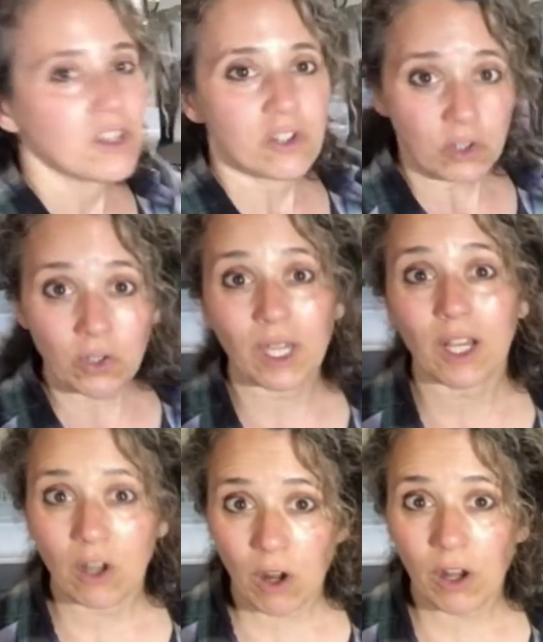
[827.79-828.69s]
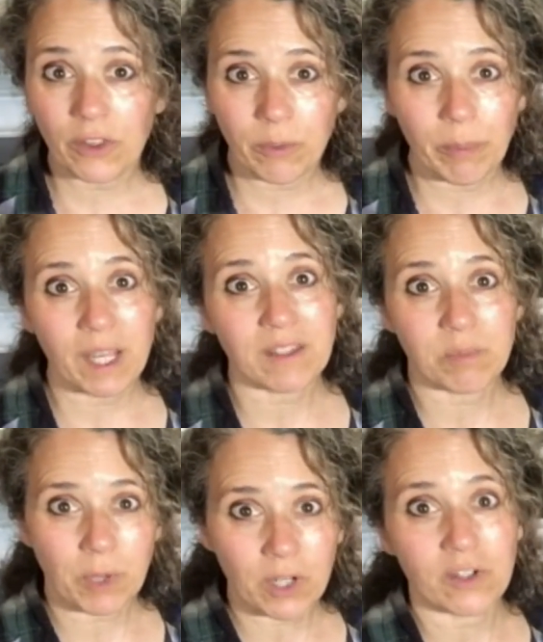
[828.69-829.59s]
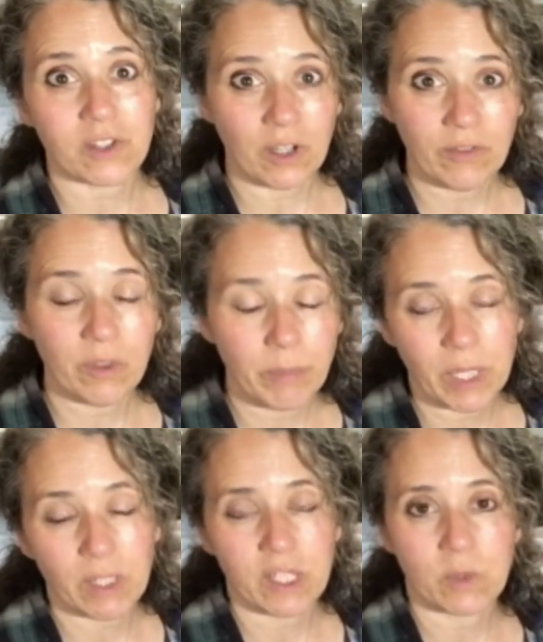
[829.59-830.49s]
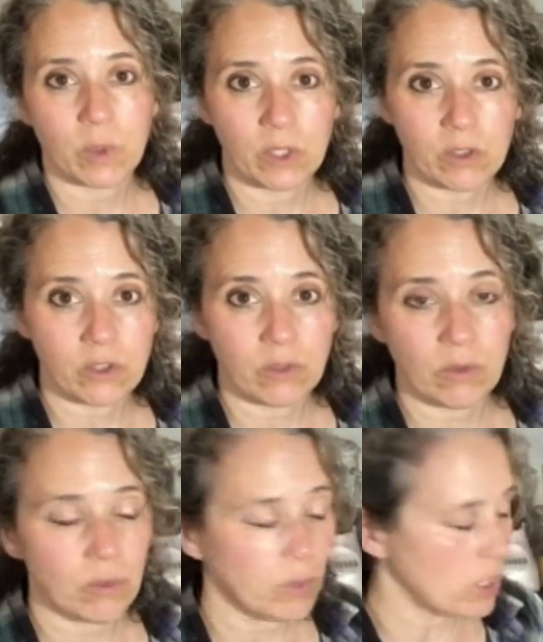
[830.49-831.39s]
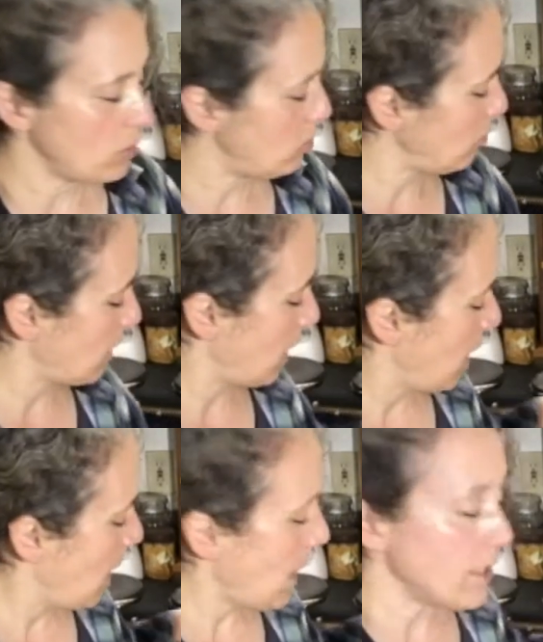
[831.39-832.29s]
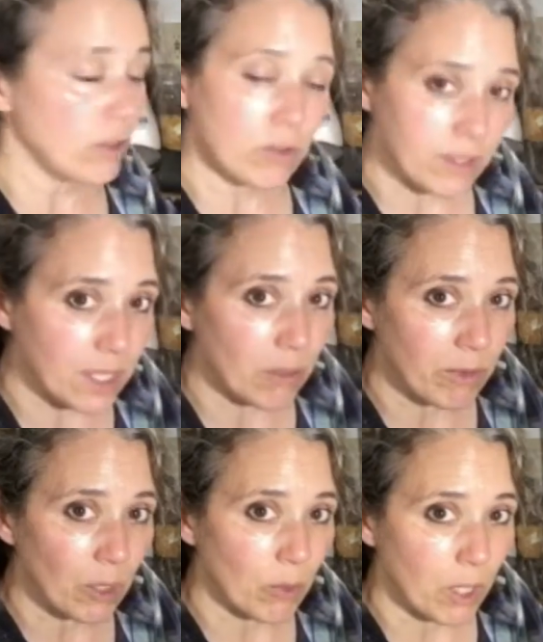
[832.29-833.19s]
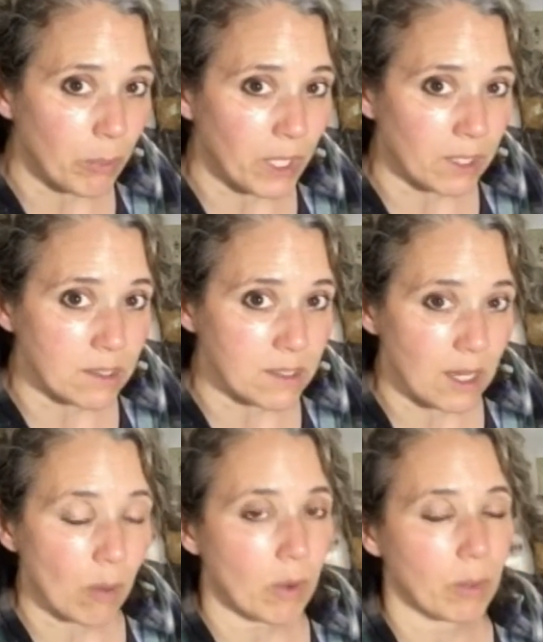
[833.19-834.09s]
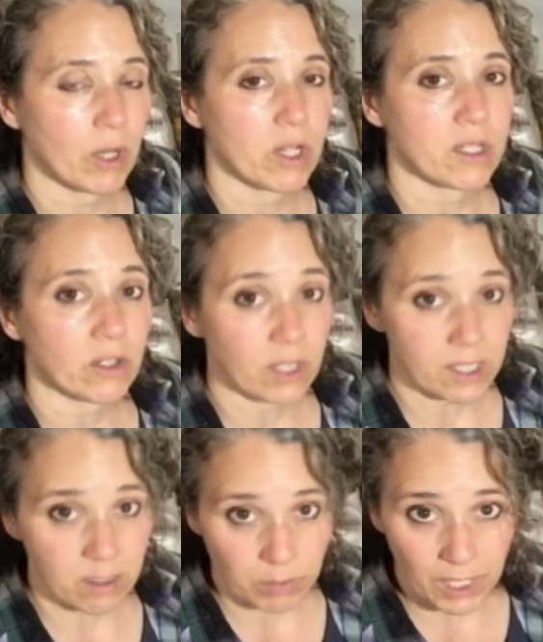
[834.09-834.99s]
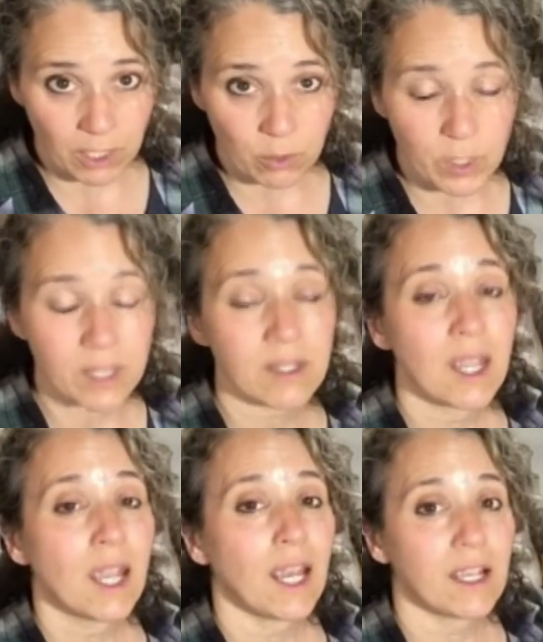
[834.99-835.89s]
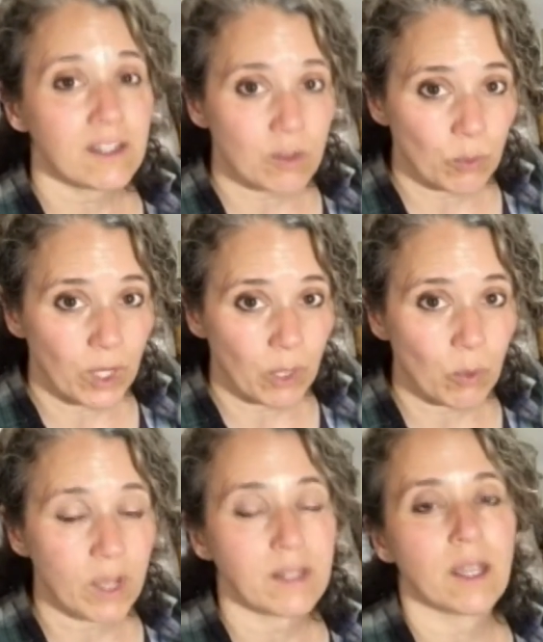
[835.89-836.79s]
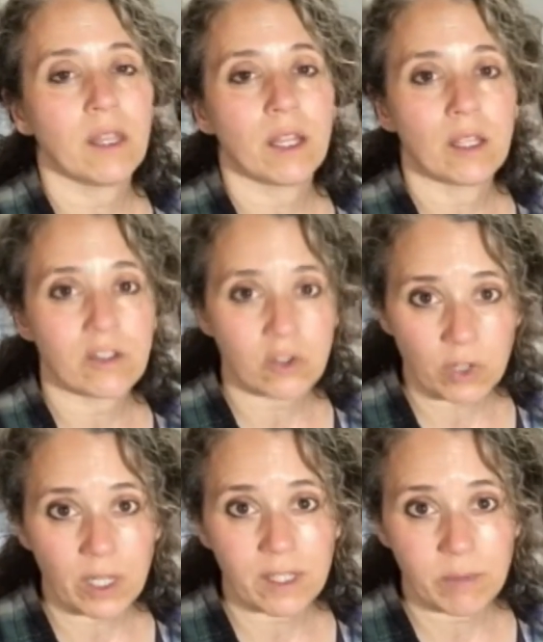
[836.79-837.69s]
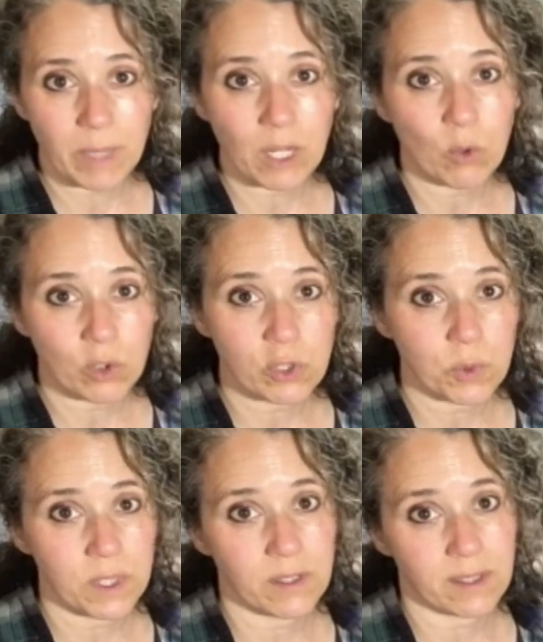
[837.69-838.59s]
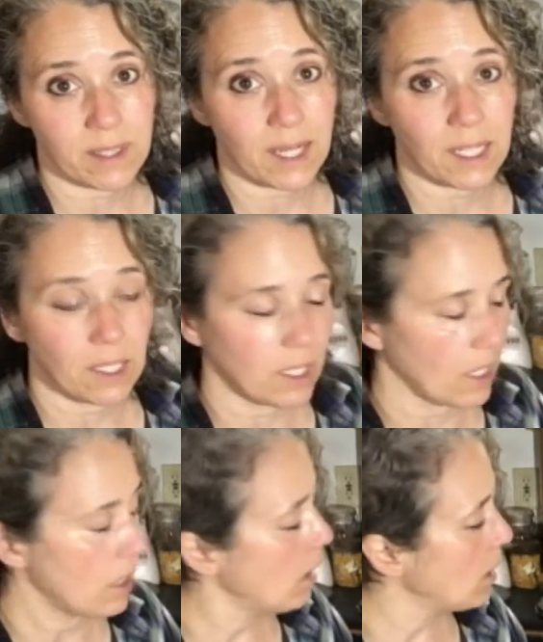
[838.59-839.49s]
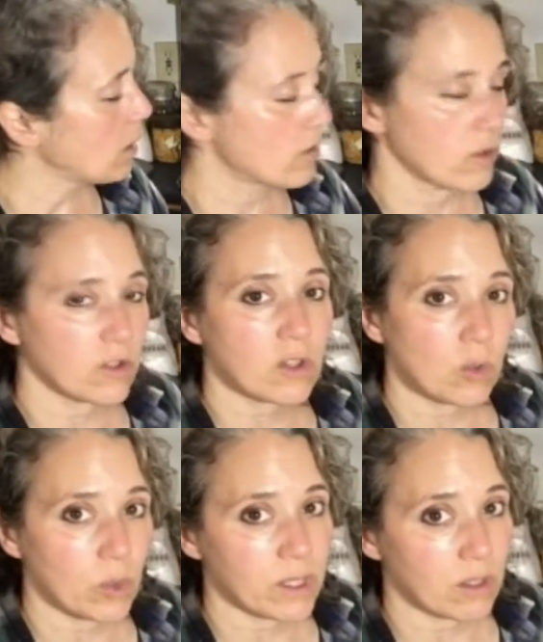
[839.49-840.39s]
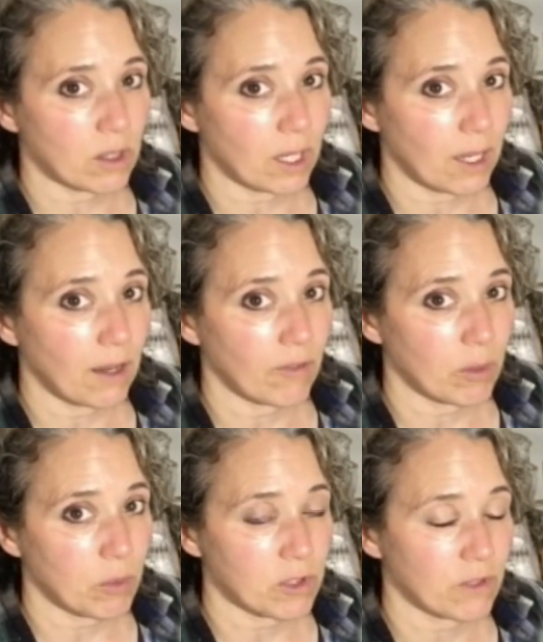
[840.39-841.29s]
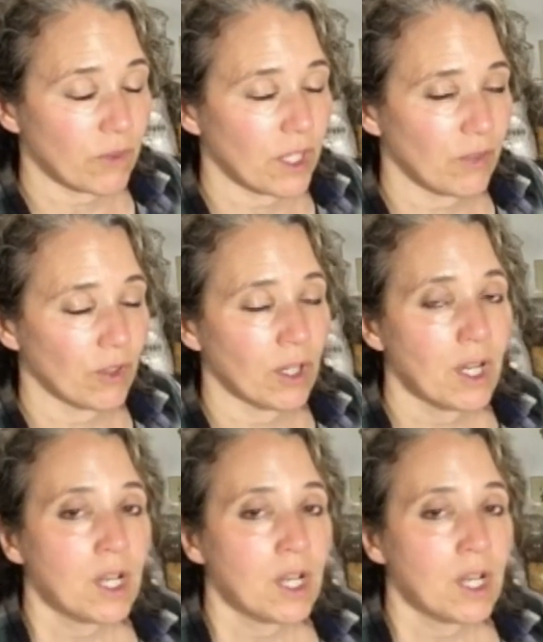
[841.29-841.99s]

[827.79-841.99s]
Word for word: So you're getting all the best parts of the berries when you're do when you do that. I do the same thing when I'm picking the salmon berries. I'll get some yellow ones and some red ones, and then as try as many orange ones as I can get, because those are the ones that are going to have the most flavor.